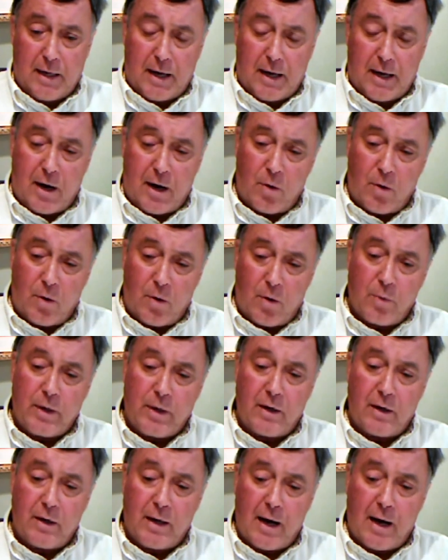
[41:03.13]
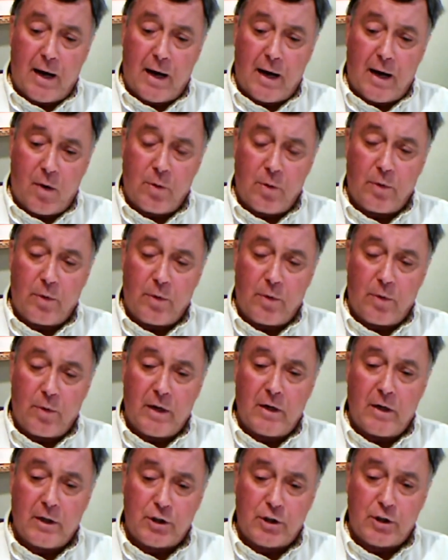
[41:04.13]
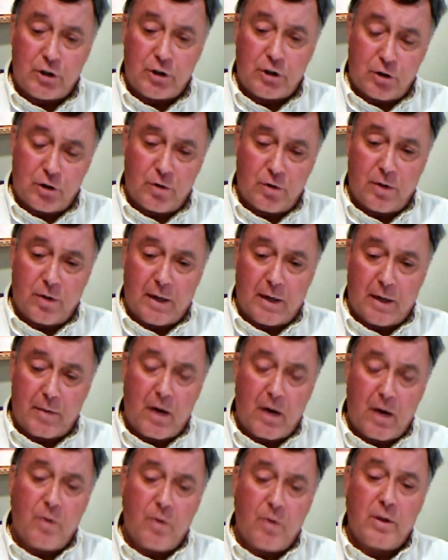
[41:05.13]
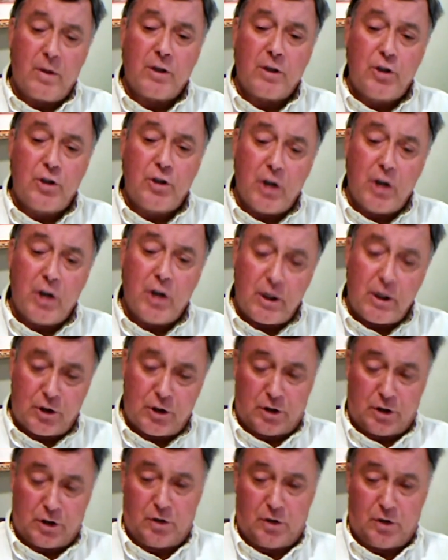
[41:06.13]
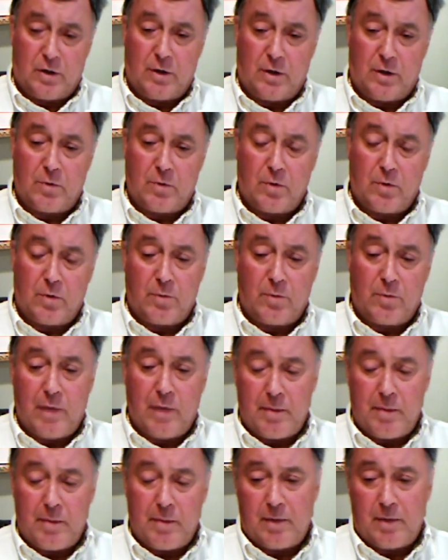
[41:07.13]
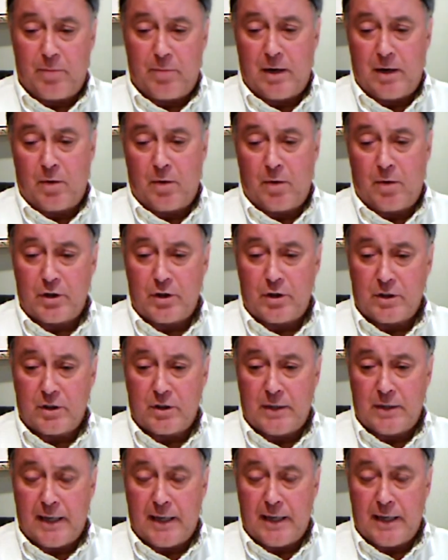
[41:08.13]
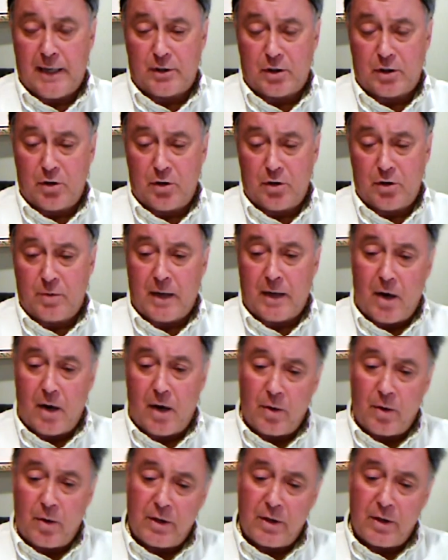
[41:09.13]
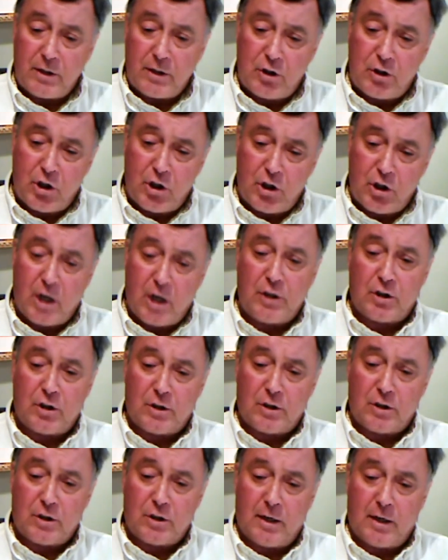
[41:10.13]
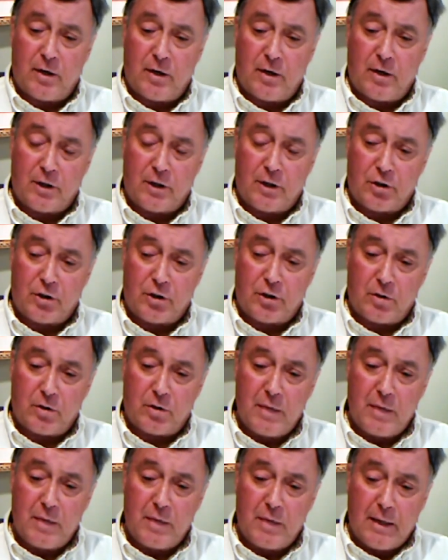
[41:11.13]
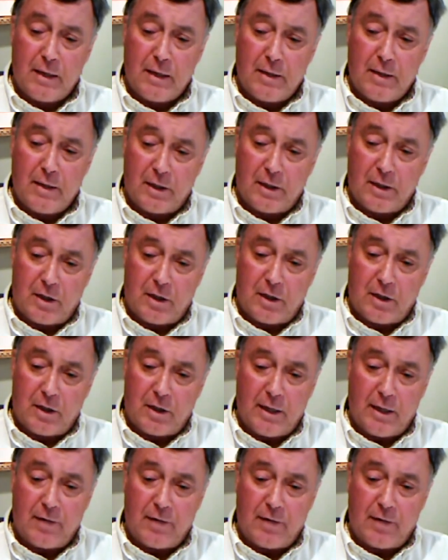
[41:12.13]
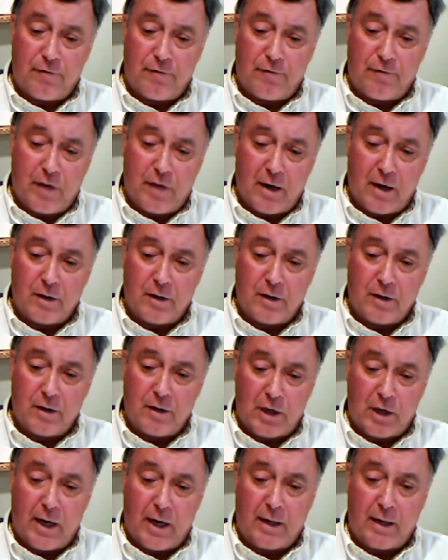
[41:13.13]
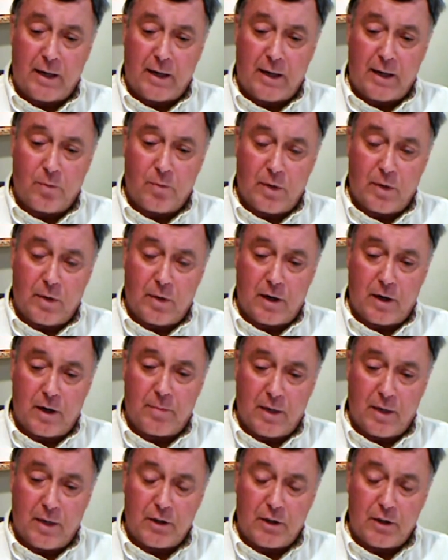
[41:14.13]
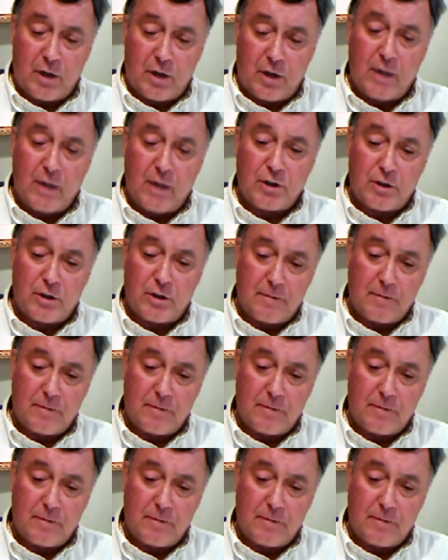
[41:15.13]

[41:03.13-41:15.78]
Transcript: How are we gonna assure them? How are the judges going to, or maybe a better question is not just you, but how are these judges going to assure them that they're getting a fair shake when they're being judged?